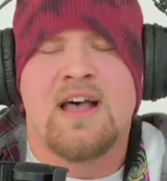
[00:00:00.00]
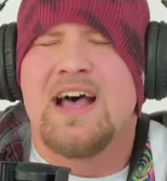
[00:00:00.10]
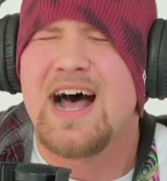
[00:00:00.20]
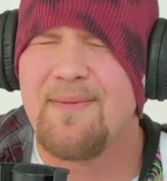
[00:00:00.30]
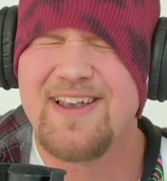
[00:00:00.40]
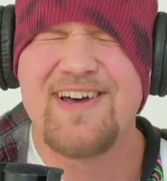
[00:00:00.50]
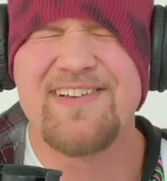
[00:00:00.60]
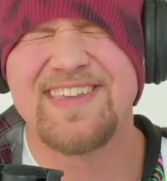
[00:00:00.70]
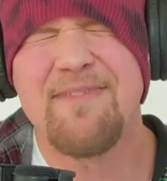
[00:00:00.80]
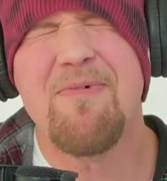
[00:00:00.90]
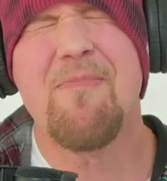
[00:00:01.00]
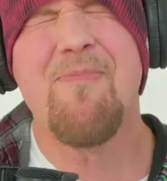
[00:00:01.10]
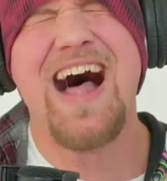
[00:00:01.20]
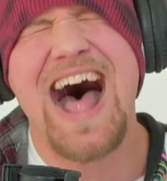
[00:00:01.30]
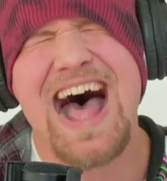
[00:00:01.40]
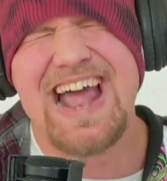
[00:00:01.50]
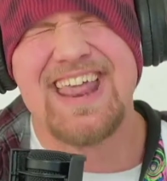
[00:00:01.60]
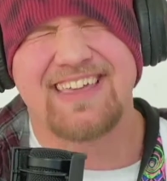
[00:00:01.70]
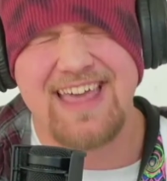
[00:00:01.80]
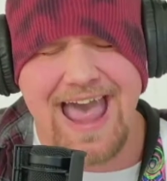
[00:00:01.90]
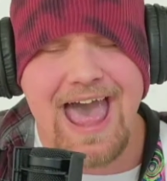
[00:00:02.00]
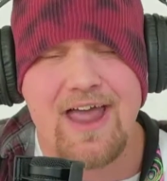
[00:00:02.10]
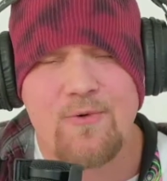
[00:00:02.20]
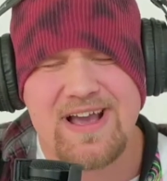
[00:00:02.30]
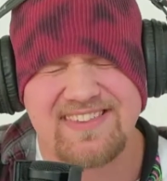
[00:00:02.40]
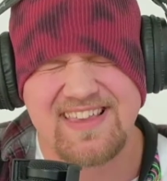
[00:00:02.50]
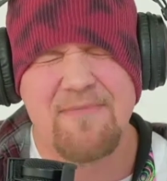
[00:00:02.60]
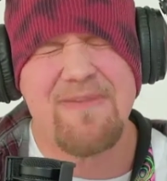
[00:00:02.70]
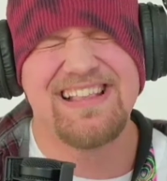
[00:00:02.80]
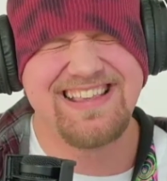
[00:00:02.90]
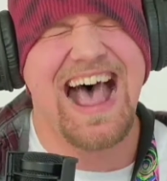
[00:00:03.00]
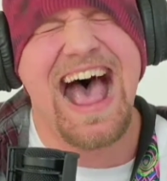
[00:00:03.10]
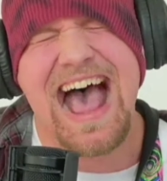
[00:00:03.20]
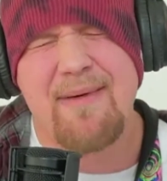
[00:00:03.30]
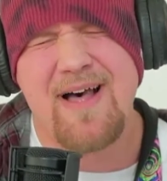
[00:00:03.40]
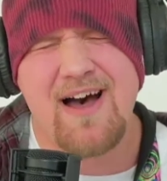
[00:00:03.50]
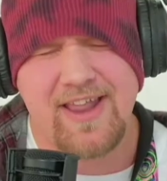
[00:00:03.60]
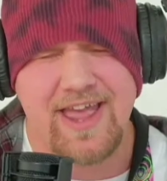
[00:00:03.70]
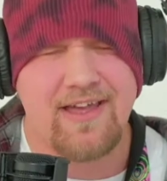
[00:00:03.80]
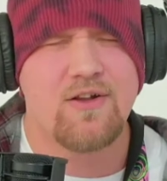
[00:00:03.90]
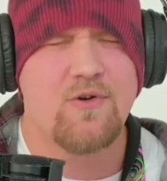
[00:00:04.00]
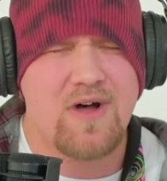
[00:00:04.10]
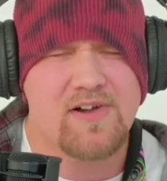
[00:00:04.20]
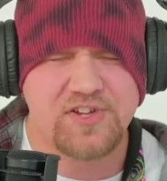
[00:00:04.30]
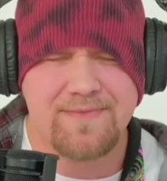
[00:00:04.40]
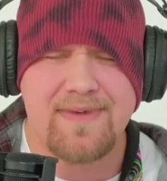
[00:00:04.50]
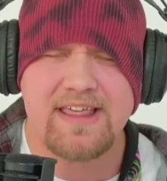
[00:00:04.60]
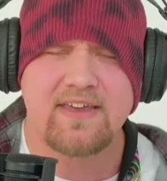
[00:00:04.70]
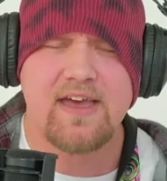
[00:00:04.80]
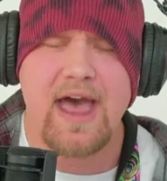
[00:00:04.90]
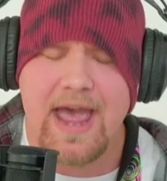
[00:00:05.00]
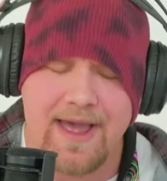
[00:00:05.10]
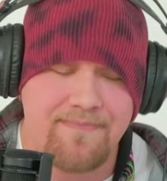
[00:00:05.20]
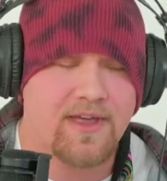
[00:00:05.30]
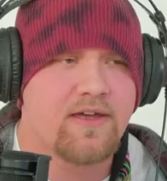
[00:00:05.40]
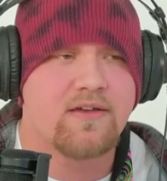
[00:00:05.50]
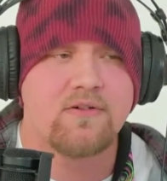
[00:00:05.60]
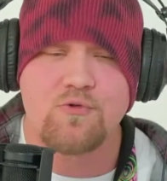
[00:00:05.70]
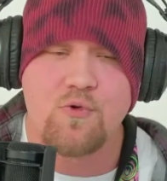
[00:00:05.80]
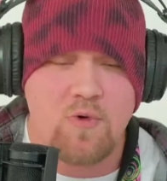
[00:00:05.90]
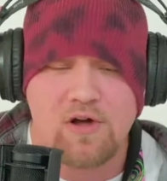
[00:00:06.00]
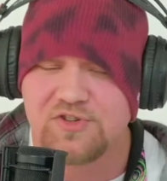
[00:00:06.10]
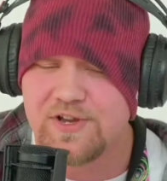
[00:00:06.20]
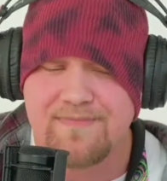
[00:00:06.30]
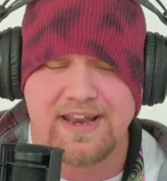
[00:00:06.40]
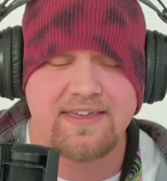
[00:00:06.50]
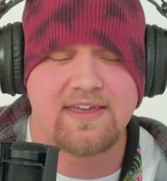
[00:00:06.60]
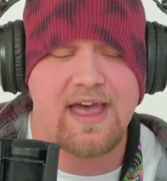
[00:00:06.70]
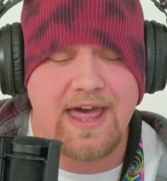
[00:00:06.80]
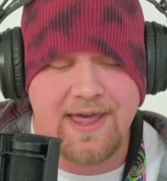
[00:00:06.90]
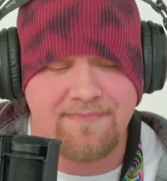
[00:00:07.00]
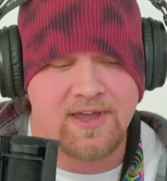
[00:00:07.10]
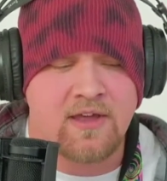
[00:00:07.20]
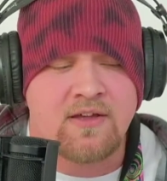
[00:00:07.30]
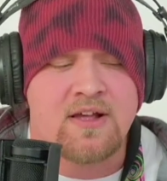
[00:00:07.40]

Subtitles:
I'm losing my mind again, wasting my time on it. Won't you medicate me? Won't you medicate me?